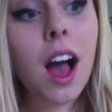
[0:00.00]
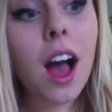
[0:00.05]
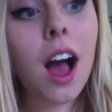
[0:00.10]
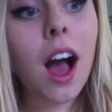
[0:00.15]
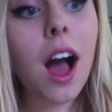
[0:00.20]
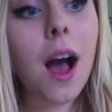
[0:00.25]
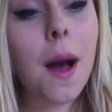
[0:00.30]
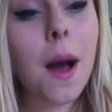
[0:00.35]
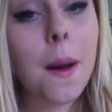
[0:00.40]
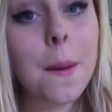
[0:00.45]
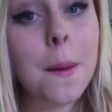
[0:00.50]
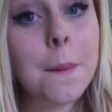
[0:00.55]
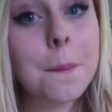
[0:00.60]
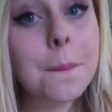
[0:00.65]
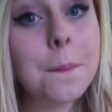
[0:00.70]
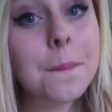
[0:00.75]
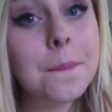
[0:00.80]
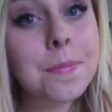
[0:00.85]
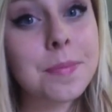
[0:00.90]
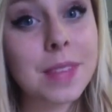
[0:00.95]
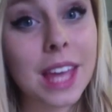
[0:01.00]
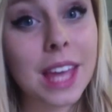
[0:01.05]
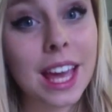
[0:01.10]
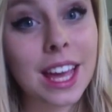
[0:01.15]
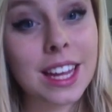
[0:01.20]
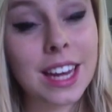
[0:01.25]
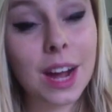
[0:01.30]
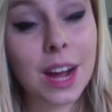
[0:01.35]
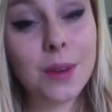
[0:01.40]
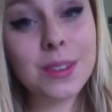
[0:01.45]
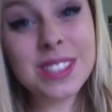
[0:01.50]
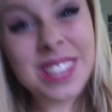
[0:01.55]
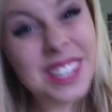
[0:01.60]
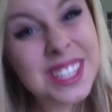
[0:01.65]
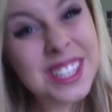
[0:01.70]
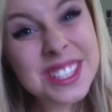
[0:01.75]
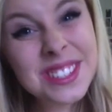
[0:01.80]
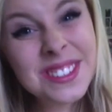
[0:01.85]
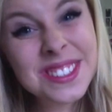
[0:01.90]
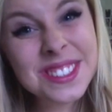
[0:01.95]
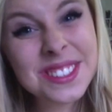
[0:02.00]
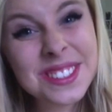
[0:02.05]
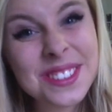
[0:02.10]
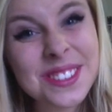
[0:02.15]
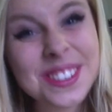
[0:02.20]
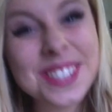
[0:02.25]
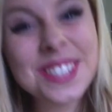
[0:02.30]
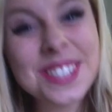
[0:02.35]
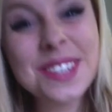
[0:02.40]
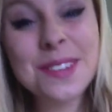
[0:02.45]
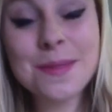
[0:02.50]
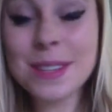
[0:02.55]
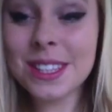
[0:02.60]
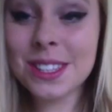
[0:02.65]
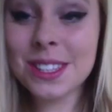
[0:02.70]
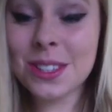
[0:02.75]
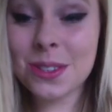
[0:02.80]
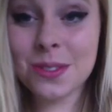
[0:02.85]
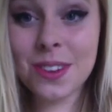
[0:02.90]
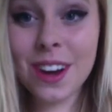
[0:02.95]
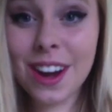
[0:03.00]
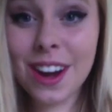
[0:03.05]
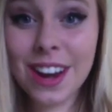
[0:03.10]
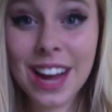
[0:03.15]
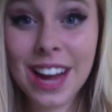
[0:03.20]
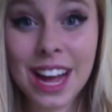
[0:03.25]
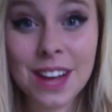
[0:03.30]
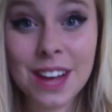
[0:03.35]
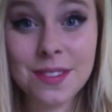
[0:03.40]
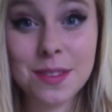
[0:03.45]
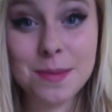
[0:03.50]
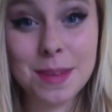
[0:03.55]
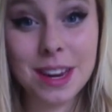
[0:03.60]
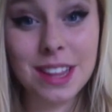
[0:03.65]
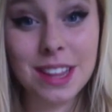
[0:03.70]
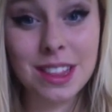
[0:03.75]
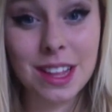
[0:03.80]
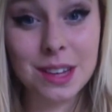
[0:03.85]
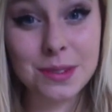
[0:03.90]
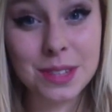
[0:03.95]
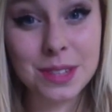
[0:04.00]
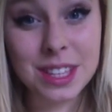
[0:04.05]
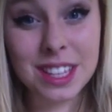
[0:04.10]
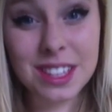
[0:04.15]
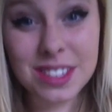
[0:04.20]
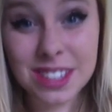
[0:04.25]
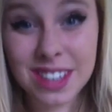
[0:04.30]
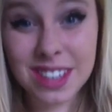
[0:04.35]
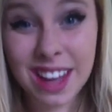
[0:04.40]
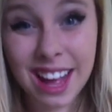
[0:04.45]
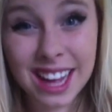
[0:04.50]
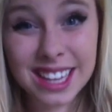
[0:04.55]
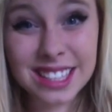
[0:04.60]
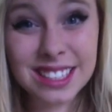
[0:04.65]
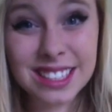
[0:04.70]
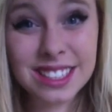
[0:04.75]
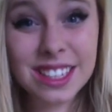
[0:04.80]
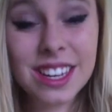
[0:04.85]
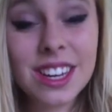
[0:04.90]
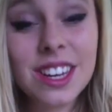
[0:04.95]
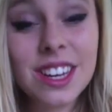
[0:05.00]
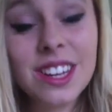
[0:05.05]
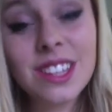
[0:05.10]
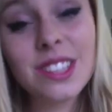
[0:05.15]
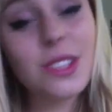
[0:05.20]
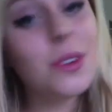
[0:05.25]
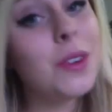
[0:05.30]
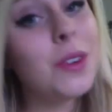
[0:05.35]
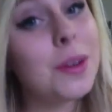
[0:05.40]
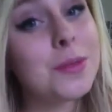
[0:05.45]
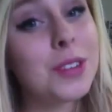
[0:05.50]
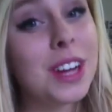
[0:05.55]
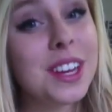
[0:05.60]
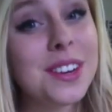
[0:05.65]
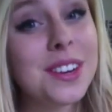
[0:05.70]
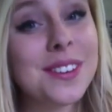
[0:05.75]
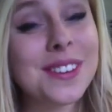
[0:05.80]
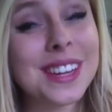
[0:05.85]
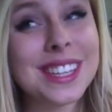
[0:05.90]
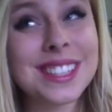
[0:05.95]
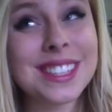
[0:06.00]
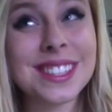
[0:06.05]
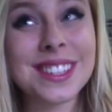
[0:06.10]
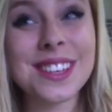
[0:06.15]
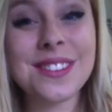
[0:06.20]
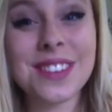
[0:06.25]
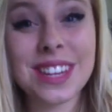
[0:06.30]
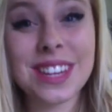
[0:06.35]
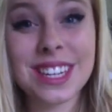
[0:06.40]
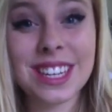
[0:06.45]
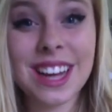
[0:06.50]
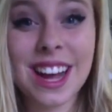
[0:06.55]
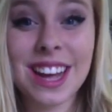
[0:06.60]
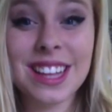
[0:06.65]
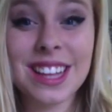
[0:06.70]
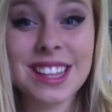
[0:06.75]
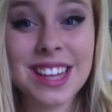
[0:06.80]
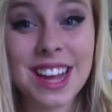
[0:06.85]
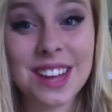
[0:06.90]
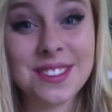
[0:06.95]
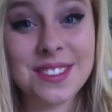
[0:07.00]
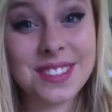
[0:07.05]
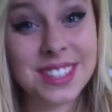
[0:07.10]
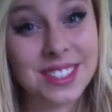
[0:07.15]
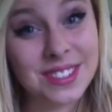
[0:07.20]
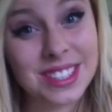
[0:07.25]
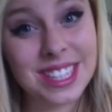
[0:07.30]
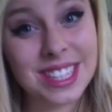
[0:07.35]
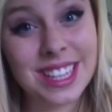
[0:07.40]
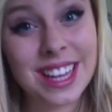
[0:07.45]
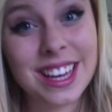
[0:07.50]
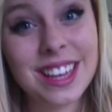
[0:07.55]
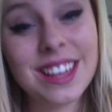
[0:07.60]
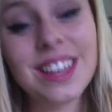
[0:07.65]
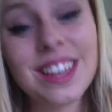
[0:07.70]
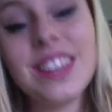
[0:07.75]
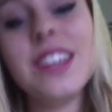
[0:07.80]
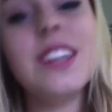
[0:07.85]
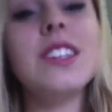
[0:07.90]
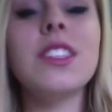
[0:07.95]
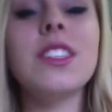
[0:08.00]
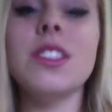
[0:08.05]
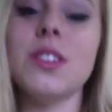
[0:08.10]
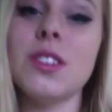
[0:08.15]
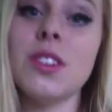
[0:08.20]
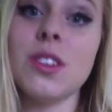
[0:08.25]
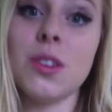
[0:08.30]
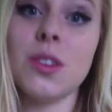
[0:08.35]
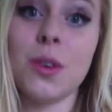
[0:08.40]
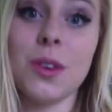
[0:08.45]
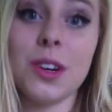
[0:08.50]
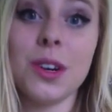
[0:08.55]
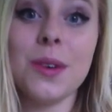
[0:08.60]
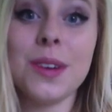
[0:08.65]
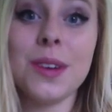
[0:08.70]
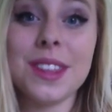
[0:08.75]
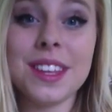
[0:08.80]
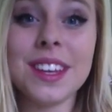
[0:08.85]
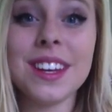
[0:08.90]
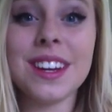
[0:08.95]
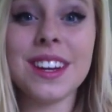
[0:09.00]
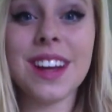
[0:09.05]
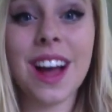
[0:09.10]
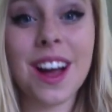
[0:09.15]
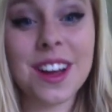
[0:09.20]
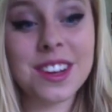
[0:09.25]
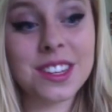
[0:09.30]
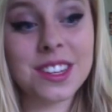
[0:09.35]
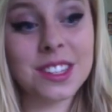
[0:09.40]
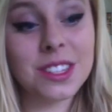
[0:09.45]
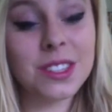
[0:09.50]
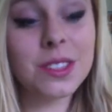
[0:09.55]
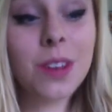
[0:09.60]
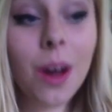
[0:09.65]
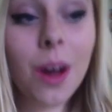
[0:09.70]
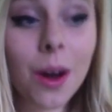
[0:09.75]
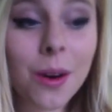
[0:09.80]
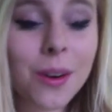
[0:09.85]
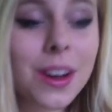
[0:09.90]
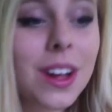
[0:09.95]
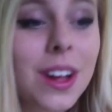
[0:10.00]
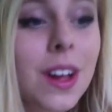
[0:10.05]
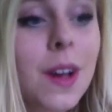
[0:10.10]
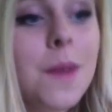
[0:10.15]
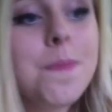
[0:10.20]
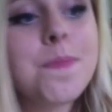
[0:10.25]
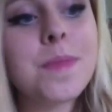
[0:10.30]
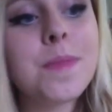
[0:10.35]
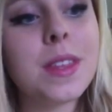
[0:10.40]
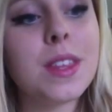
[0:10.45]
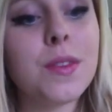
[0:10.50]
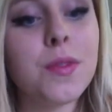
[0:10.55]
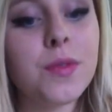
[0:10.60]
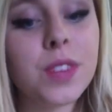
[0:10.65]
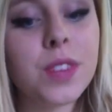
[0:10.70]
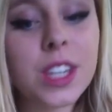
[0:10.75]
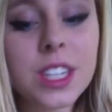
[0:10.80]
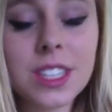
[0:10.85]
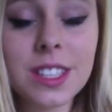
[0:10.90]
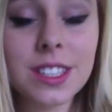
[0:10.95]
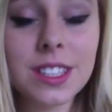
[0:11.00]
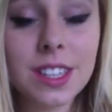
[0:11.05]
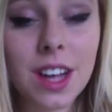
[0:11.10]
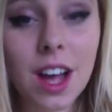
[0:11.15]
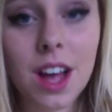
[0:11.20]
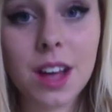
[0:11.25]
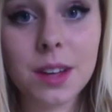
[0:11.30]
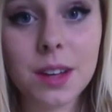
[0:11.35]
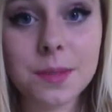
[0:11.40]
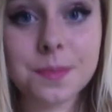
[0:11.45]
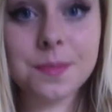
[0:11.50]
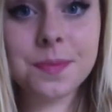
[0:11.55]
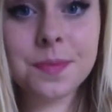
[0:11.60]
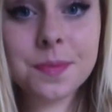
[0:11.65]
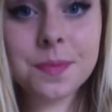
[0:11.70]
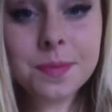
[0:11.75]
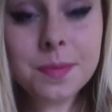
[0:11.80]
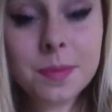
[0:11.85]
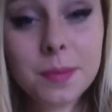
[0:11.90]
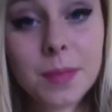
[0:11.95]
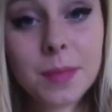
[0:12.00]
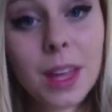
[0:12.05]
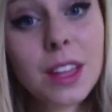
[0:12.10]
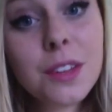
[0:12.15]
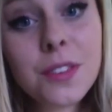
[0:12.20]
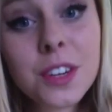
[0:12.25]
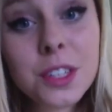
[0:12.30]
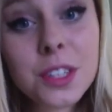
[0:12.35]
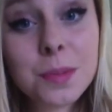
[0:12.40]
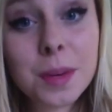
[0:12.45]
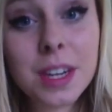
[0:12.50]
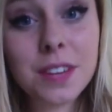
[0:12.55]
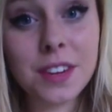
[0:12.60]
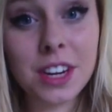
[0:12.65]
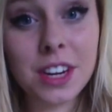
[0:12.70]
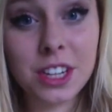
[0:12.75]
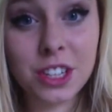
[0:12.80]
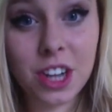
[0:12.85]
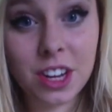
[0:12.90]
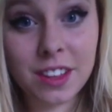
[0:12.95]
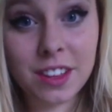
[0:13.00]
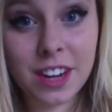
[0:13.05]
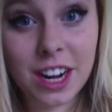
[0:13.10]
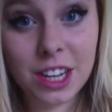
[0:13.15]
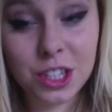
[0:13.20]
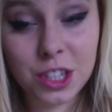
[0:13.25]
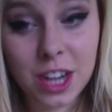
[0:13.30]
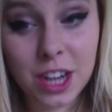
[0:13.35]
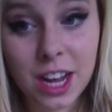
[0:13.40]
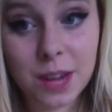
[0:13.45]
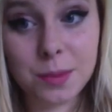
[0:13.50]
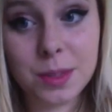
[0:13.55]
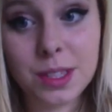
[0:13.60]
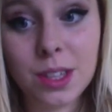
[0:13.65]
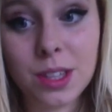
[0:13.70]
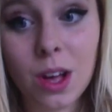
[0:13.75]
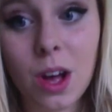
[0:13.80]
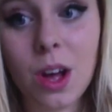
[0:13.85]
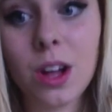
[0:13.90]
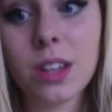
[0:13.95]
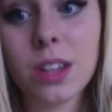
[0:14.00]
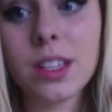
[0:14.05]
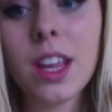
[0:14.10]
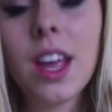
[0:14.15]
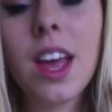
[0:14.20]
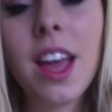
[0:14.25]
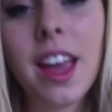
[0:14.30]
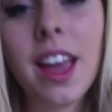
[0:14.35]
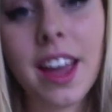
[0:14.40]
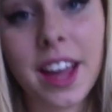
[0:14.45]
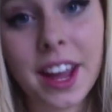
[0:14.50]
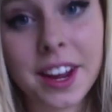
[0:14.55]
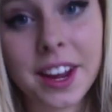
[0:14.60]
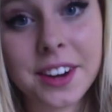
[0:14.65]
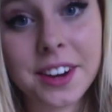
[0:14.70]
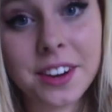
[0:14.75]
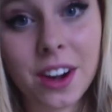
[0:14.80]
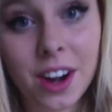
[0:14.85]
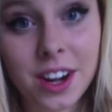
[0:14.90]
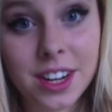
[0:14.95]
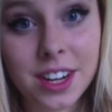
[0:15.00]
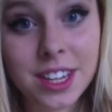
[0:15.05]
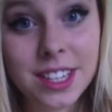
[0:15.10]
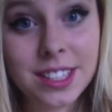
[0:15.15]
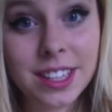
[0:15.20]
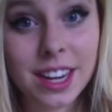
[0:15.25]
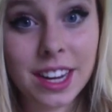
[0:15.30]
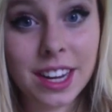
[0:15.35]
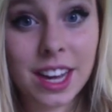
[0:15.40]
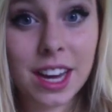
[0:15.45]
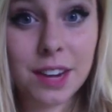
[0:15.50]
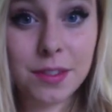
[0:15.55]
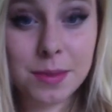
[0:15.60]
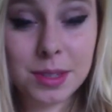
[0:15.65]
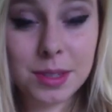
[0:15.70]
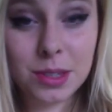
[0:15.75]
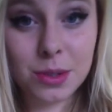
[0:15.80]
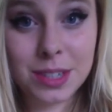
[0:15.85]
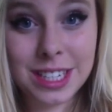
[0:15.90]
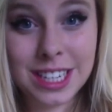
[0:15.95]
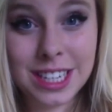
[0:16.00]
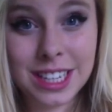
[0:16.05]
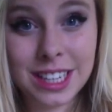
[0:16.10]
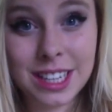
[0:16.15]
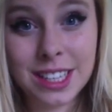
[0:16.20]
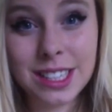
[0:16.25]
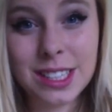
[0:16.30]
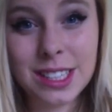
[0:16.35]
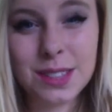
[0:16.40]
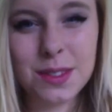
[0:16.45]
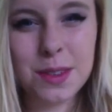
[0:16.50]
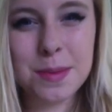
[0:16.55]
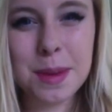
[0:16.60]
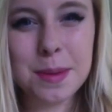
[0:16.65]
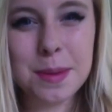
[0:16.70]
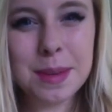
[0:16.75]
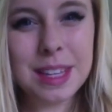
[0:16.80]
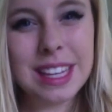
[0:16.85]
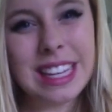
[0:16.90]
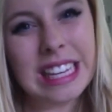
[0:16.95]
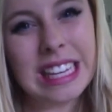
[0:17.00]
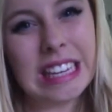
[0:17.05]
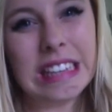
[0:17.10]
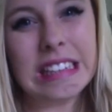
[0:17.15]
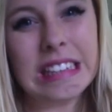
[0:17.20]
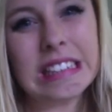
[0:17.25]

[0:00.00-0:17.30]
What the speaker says: and I was going to do a tutorial, but so far I haven't been in love with either kind, so I'm trying to wait until I find a kind that I really, really like to do a tutorial with it. But the first brand of hair chalk that I tried was called Hair Artist, and I got it from the store Tilly's for maybe like,